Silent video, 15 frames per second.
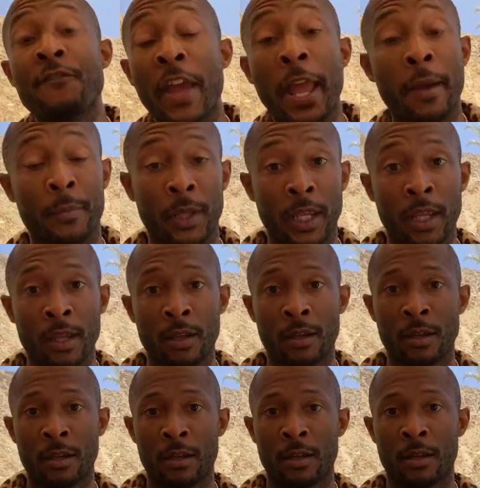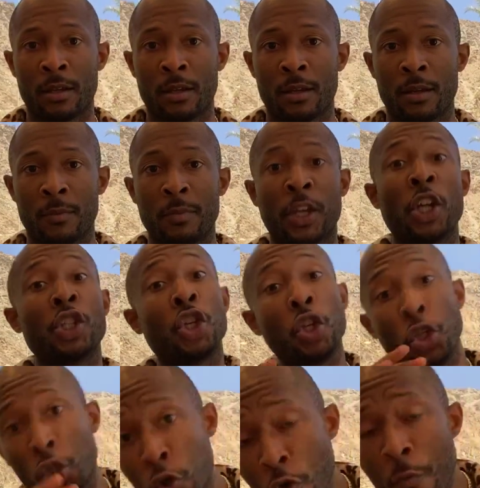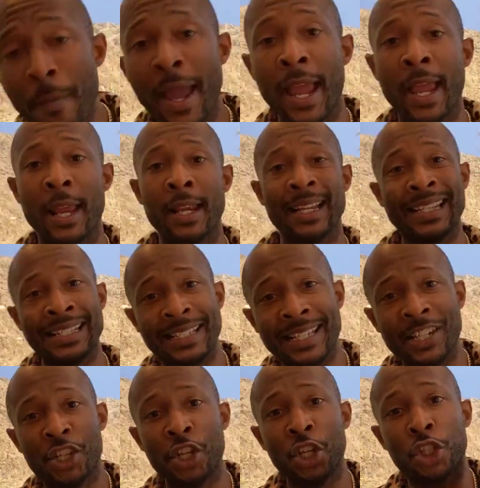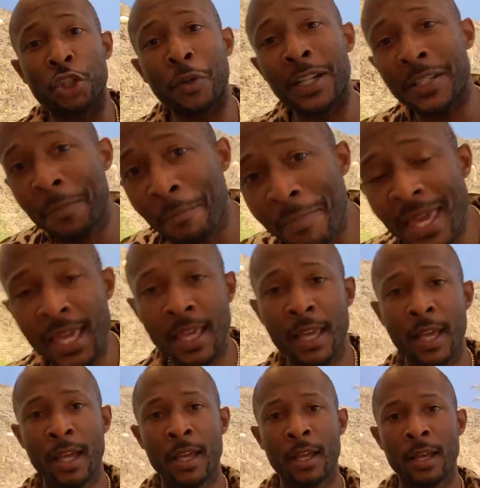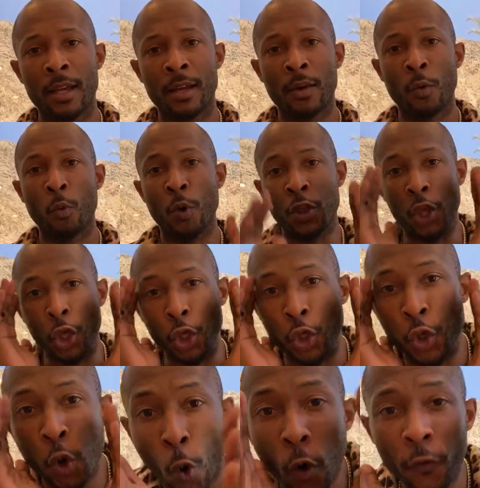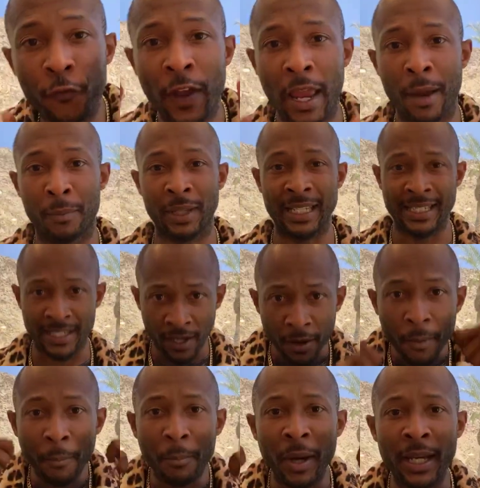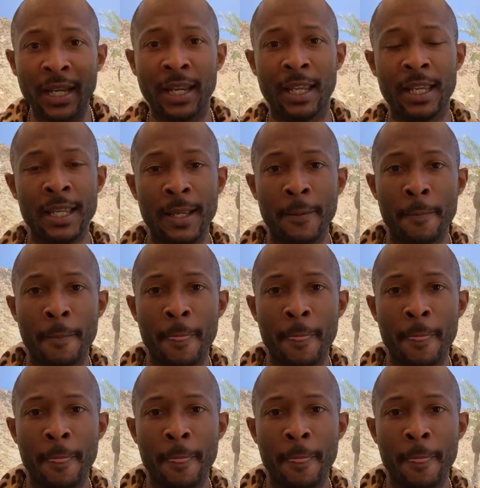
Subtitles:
family. Because you made a decision to trust me with your family's money to eat.